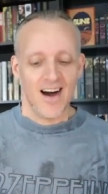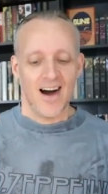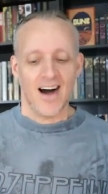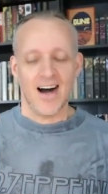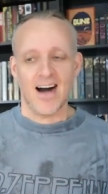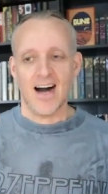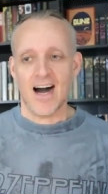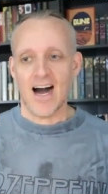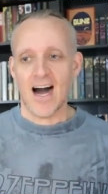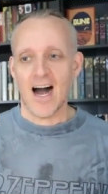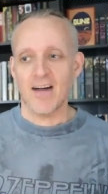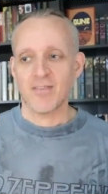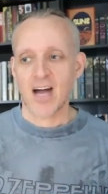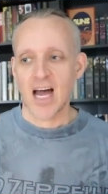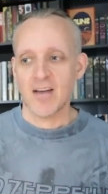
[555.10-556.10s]
uh,
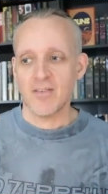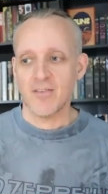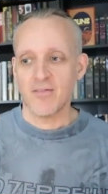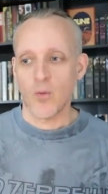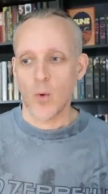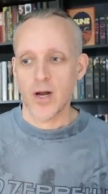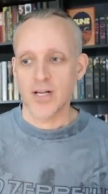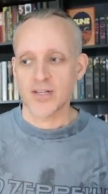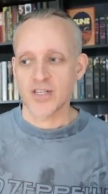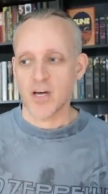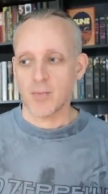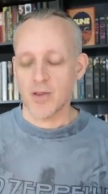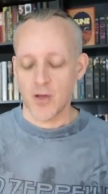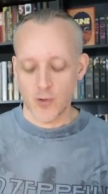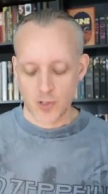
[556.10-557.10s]
I've kind of avoided
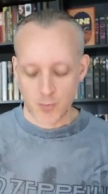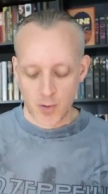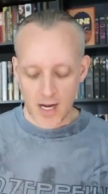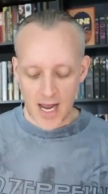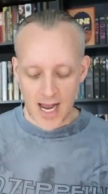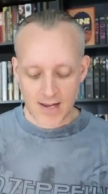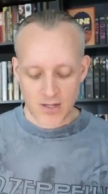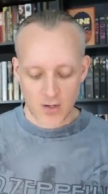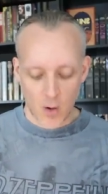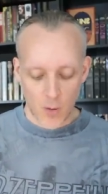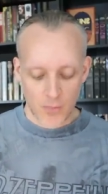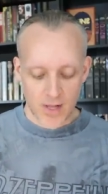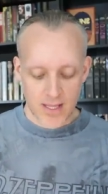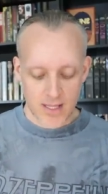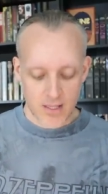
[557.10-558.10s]
some of those. But I
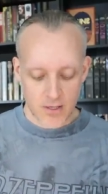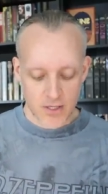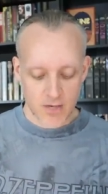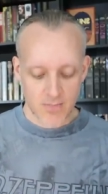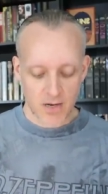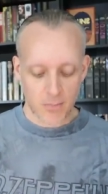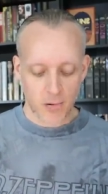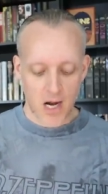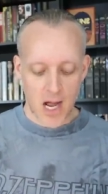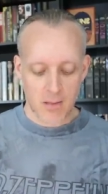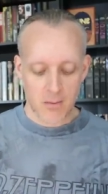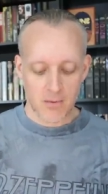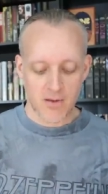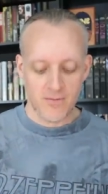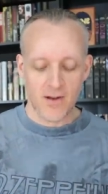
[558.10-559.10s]
don't think that there should be a
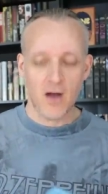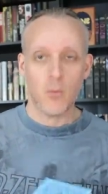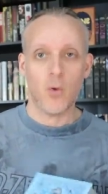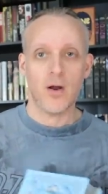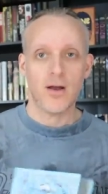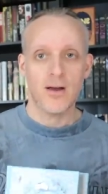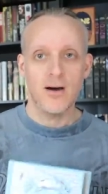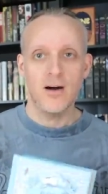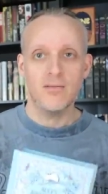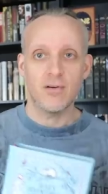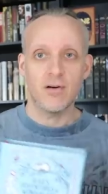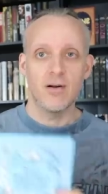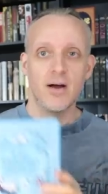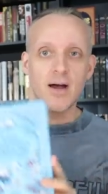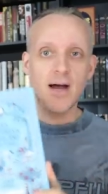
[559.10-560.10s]
problem if I want to
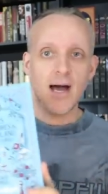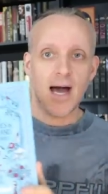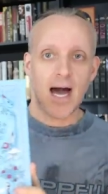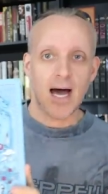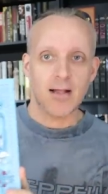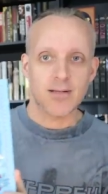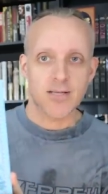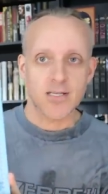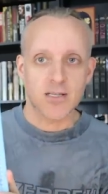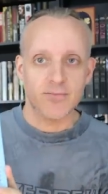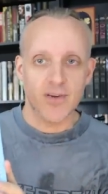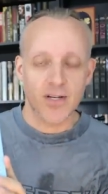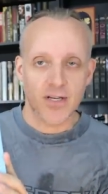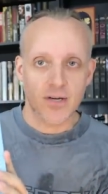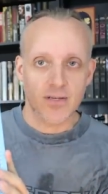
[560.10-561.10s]
cover Alice's
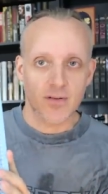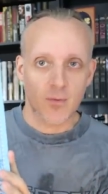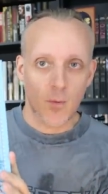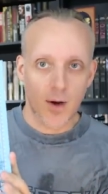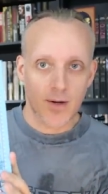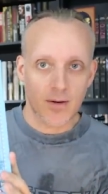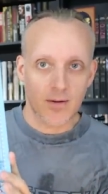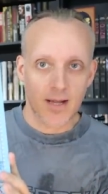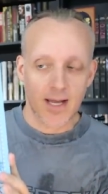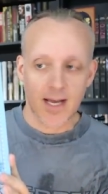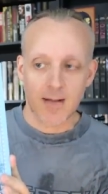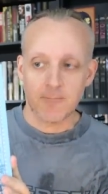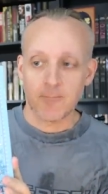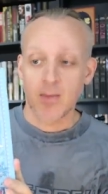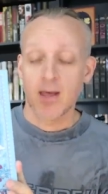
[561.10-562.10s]
Adventures in
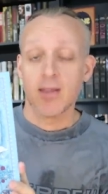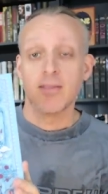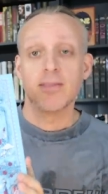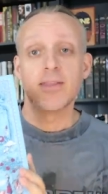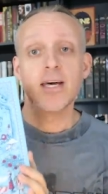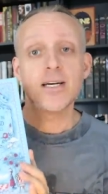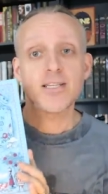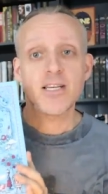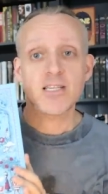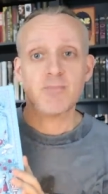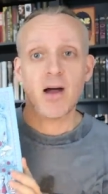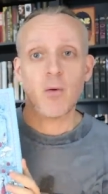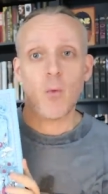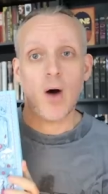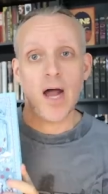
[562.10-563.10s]
Wonderland. This is
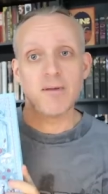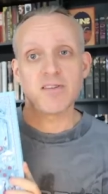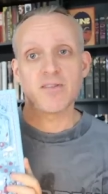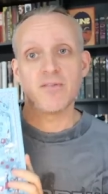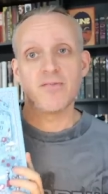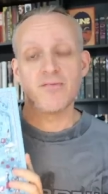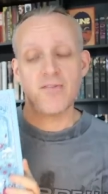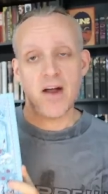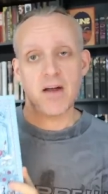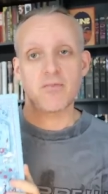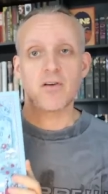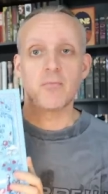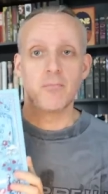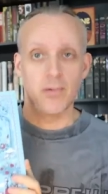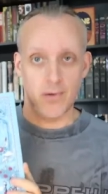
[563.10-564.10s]
my wife's
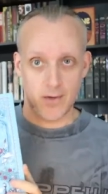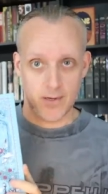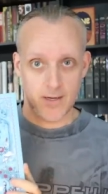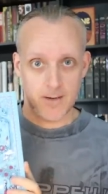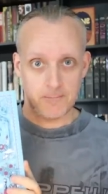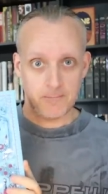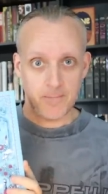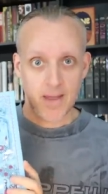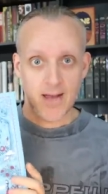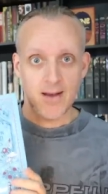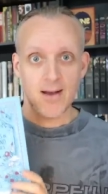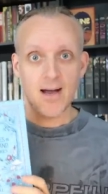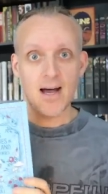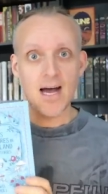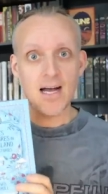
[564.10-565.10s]
favorite book.
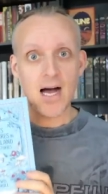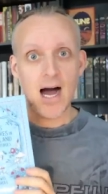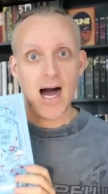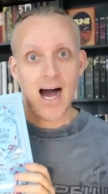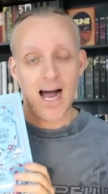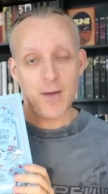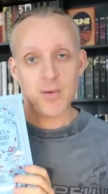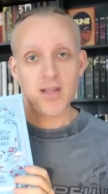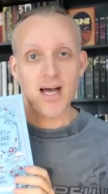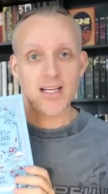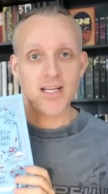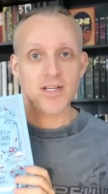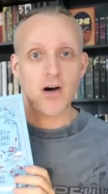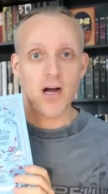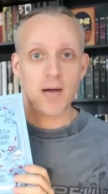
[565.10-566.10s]
I would
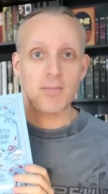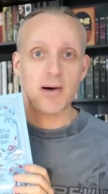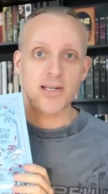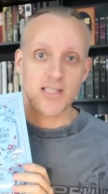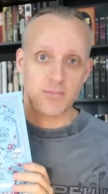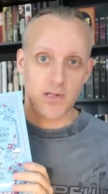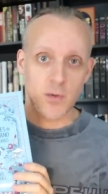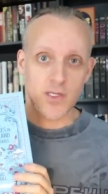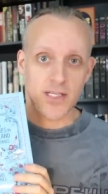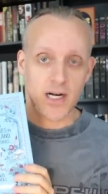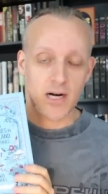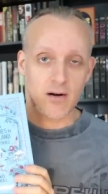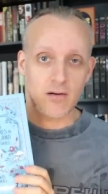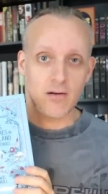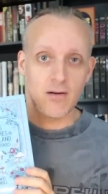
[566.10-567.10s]
like to talk about some Lewis
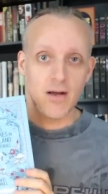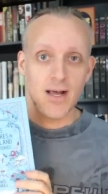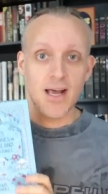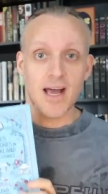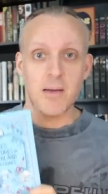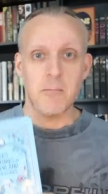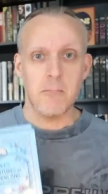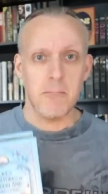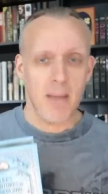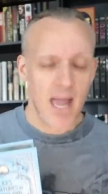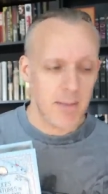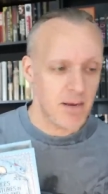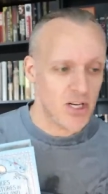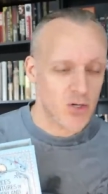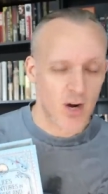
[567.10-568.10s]
Carroll and
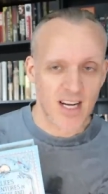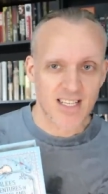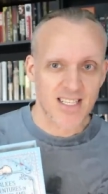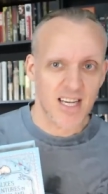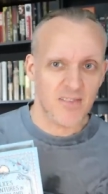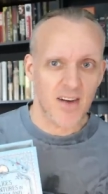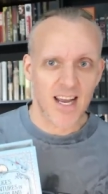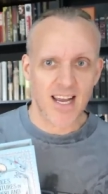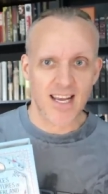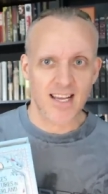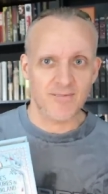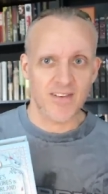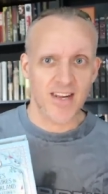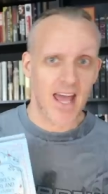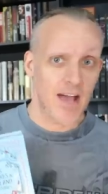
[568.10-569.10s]
maybe try to see if I can
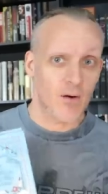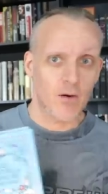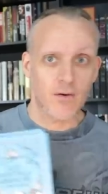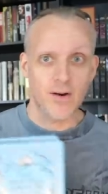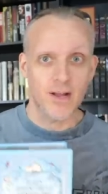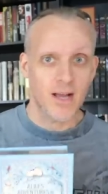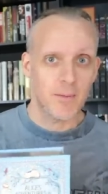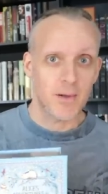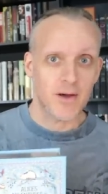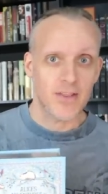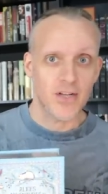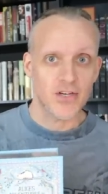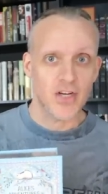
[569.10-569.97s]
finagle her to coming on the